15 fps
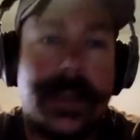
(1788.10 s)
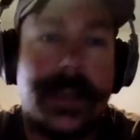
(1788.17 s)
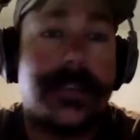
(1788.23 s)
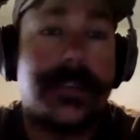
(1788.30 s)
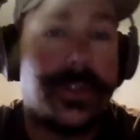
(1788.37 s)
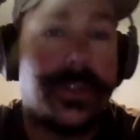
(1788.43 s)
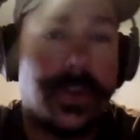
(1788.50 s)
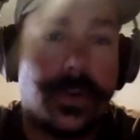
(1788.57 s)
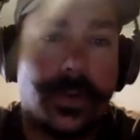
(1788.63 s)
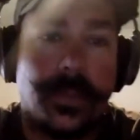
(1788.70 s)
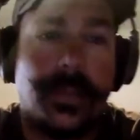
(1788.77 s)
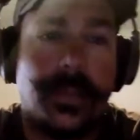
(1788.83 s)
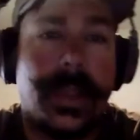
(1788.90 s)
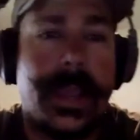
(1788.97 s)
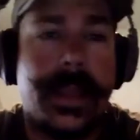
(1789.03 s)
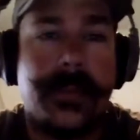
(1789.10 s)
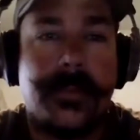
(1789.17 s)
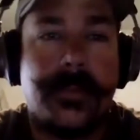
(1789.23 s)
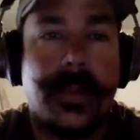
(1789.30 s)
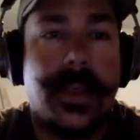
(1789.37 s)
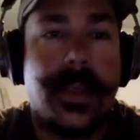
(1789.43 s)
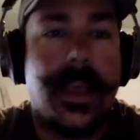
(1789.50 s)
a shoulder blade,
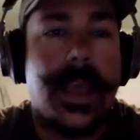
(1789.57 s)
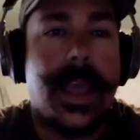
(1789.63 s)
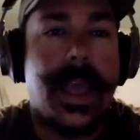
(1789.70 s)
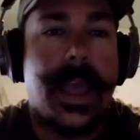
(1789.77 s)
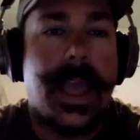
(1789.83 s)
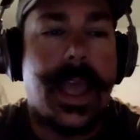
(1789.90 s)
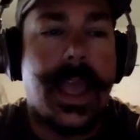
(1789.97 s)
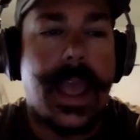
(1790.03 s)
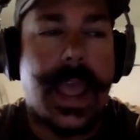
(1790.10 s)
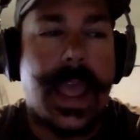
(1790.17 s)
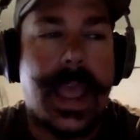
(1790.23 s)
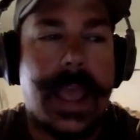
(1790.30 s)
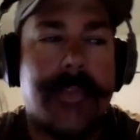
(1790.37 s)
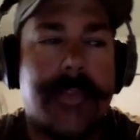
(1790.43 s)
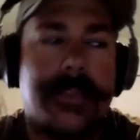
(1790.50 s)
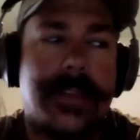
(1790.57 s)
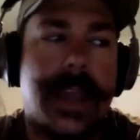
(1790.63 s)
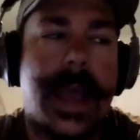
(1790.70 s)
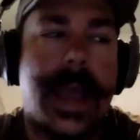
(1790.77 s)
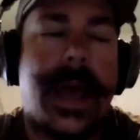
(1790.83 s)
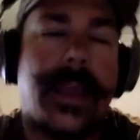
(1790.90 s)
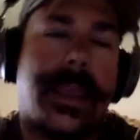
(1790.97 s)
it's
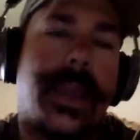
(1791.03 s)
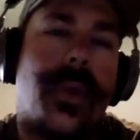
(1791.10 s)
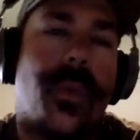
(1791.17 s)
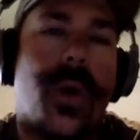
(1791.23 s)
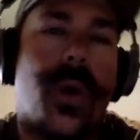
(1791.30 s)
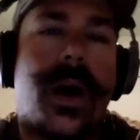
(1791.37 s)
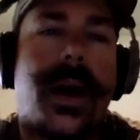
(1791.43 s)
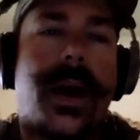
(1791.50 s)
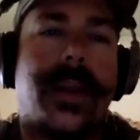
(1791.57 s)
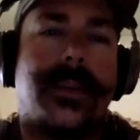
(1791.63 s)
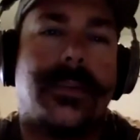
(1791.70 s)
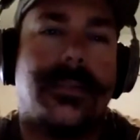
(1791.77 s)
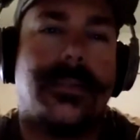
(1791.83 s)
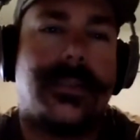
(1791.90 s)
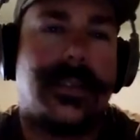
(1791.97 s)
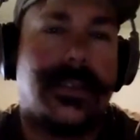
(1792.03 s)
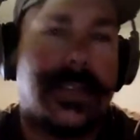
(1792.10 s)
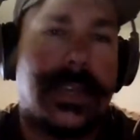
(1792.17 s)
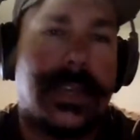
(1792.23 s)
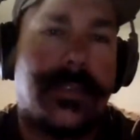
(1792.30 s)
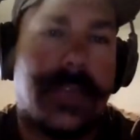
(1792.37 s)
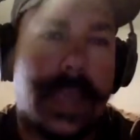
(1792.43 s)
not going to want to
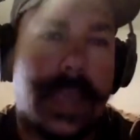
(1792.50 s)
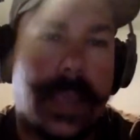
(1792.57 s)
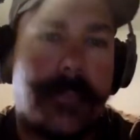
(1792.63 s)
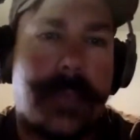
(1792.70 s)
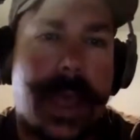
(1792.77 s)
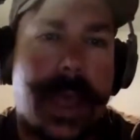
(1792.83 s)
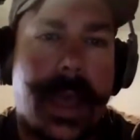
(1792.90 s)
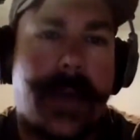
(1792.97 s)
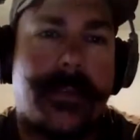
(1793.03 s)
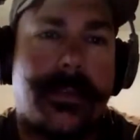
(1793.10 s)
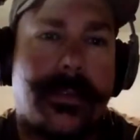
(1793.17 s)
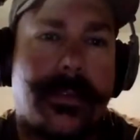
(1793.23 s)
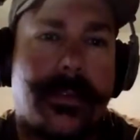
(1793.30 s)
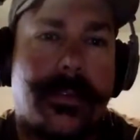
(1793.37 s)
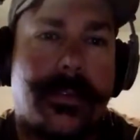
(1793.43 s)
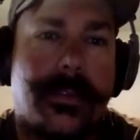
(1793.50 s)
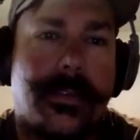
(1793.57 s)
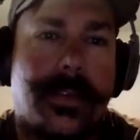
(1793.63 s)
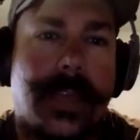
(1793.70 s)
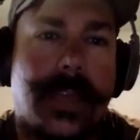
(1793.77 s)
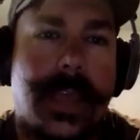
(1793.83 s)
deviate path. It